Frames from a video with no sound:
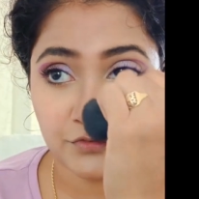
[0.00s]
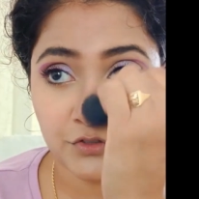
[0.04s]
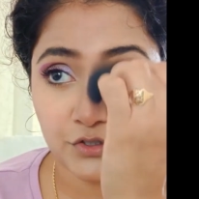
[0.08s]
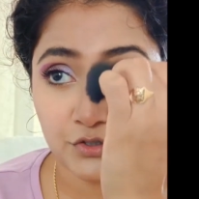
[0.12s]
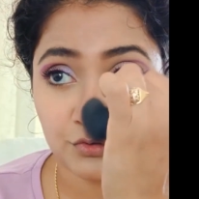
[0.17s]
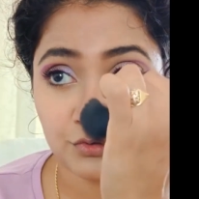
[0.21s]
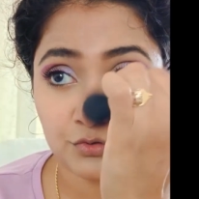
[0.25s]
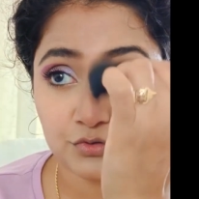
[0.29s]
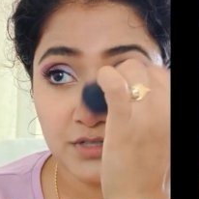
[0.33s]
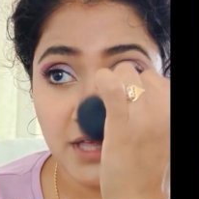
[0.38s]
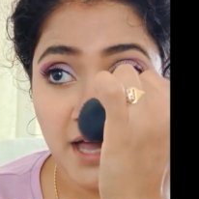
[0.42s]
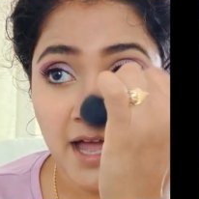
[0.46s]

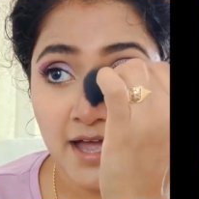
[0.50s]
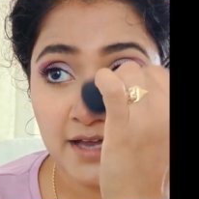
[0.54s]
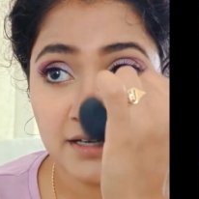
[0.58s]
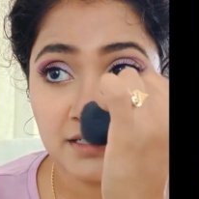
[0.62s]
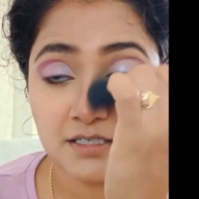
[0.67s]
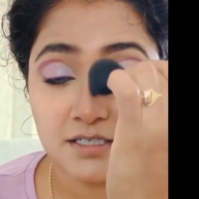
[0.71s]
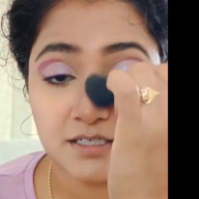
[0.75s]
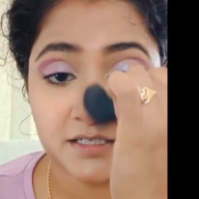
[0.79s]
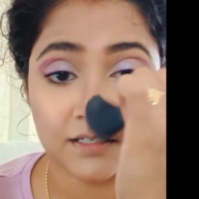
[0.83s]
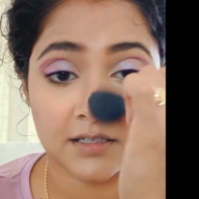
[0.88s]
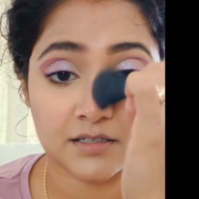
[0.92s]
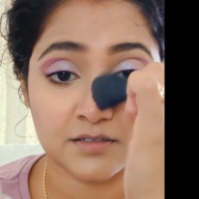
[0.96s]
use
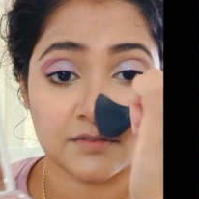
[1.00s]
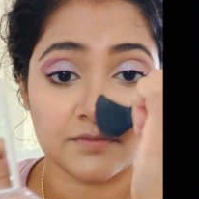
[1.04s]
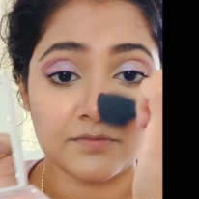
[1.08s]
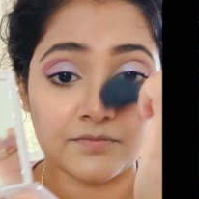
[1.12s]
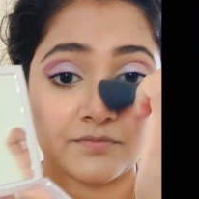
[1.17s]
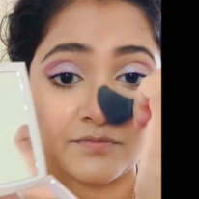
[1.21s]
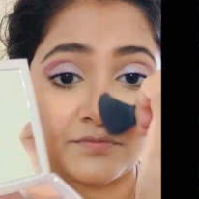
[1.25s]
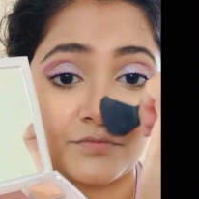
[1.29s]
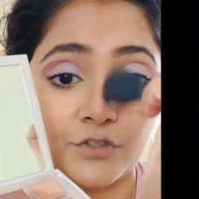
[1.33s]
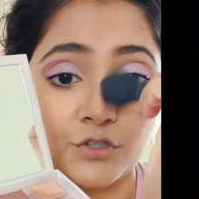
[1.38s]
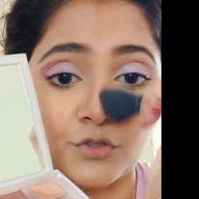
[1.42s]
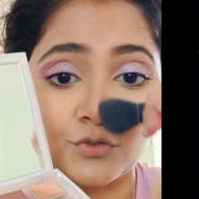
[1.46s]
that
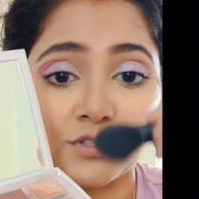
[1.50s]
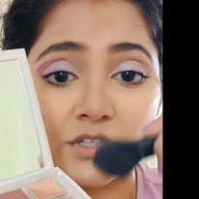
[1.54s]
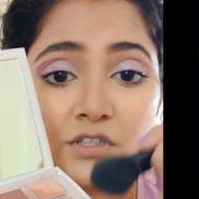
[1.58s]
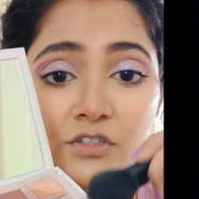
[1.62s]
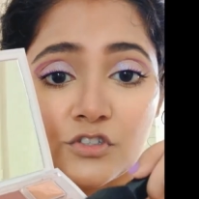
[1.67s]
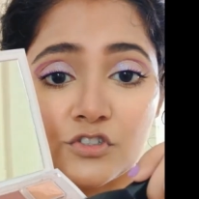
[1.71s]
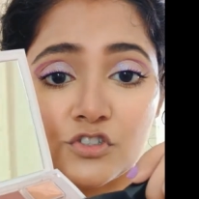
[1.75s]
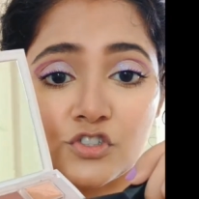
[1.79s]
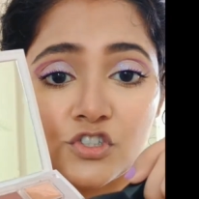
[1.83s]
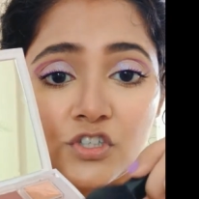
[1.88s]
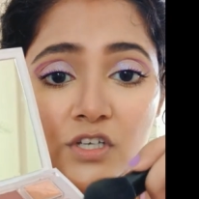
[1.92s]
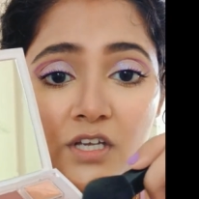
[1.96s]
using
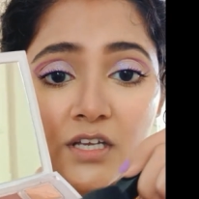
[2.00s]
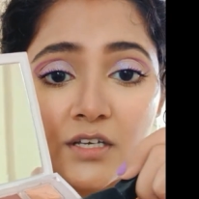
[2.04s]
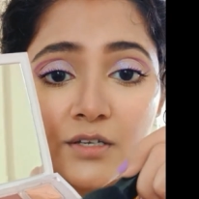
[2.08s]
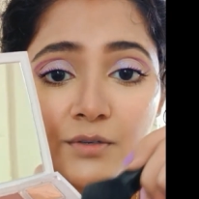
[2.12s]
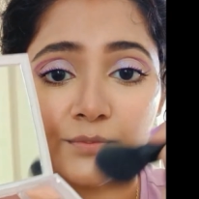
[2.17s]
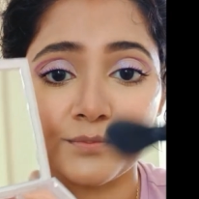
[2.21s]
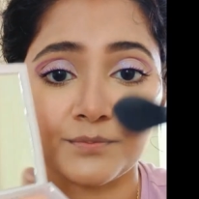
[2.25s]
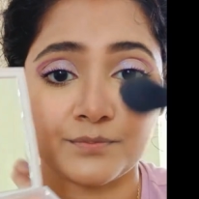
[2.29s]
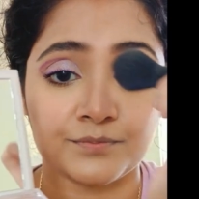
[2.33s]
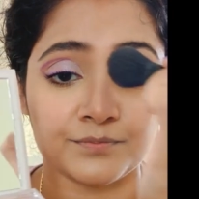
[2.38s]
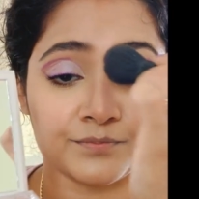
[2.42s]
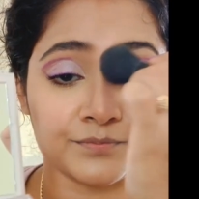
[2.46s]
this shade.
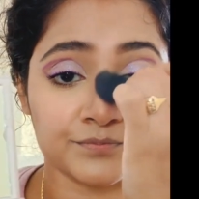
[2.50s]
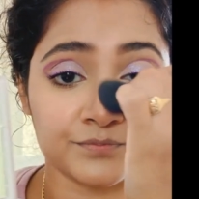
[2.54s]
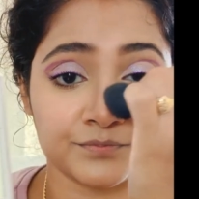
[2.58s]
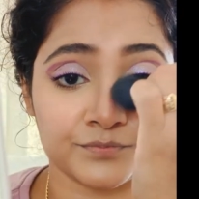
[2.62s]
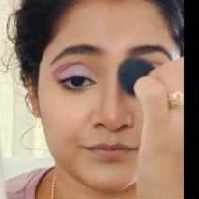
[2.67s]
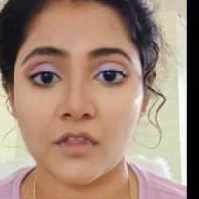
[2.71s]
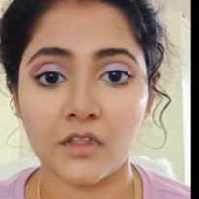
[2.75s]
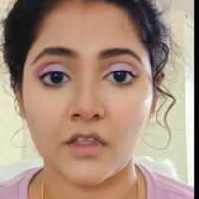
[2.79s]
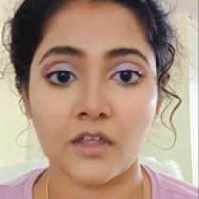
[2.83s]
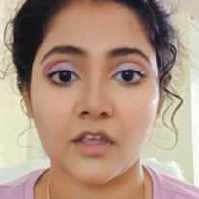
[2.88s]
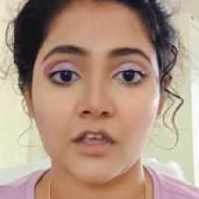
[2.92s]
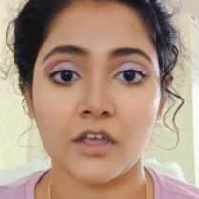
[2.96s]

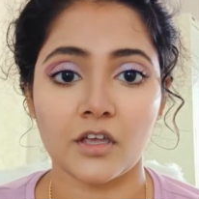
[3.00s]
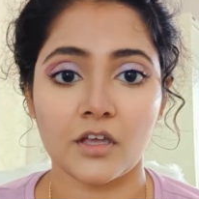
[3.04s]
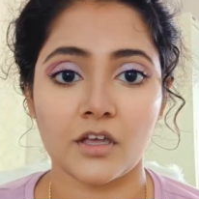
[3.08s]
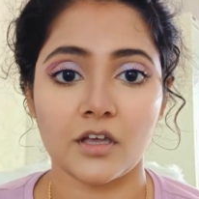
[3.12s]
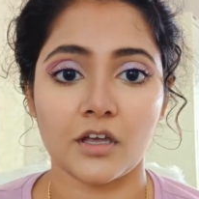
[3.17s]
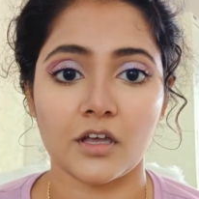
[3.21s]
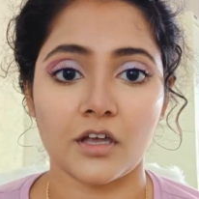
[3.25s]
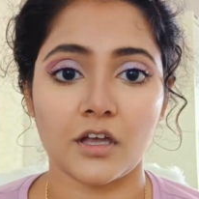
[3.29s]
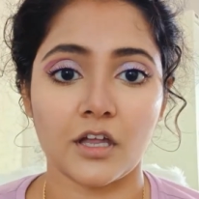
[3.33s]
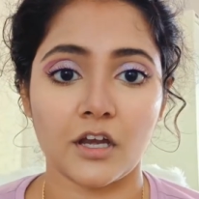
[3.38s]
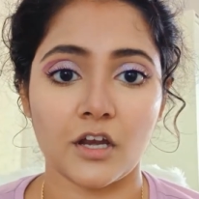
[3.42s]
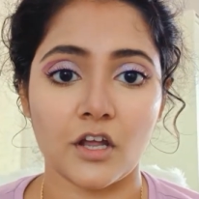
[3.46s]

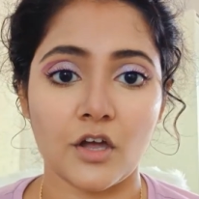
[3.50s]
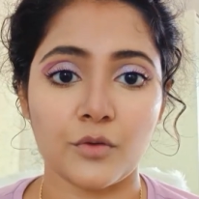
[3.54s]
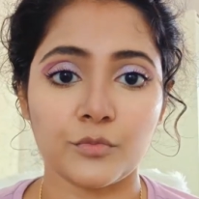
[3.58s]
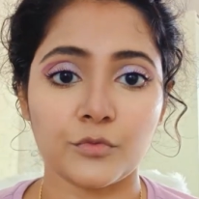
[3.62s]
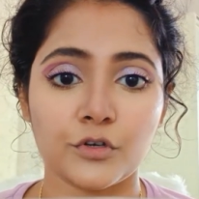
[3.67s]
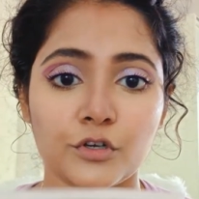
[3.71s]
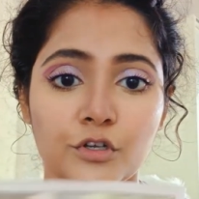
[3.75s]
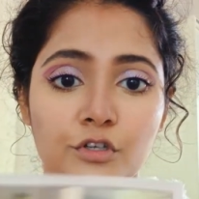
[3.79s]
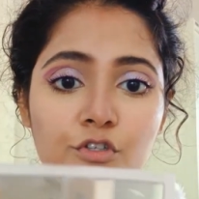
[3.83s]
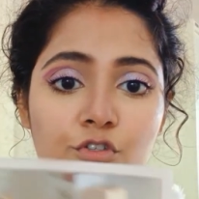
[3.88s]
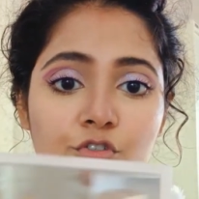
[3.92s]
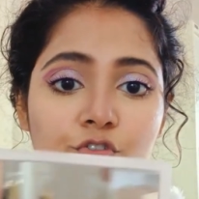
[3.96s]
And I'm
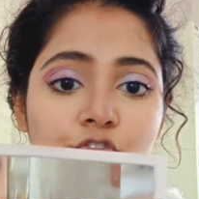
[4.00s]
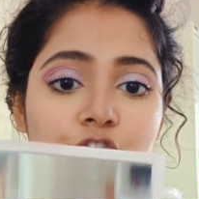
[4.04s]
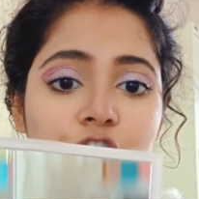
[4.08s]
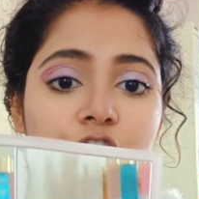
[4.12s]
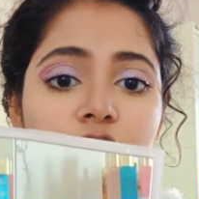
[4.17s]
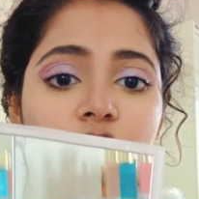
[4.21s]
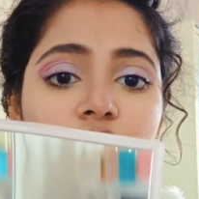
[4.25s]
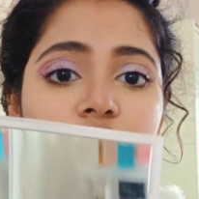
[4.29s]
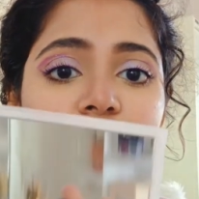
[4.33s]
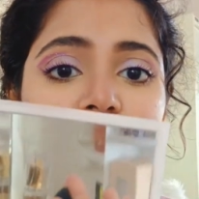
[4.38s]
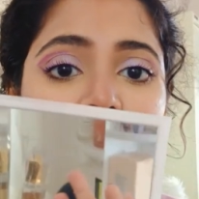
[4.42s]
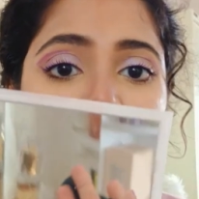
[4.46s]
gonna use
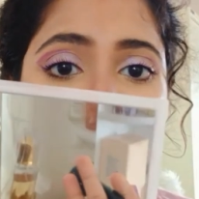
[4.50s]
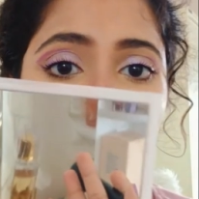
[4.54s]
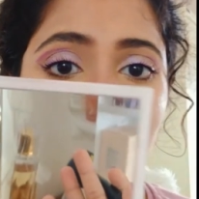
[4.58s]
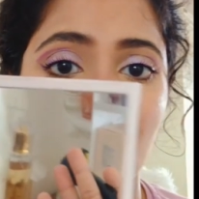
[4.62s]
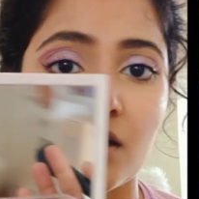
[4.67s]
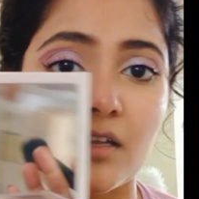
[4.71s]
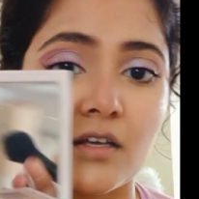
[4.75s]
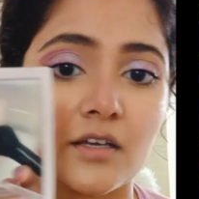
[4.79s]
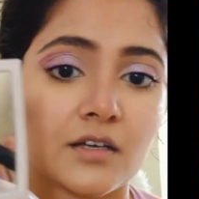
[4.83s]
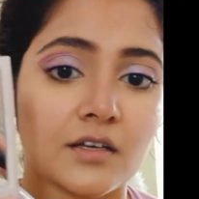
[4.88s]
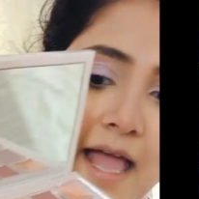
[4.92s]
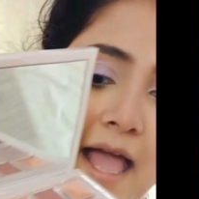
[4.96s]
this shade,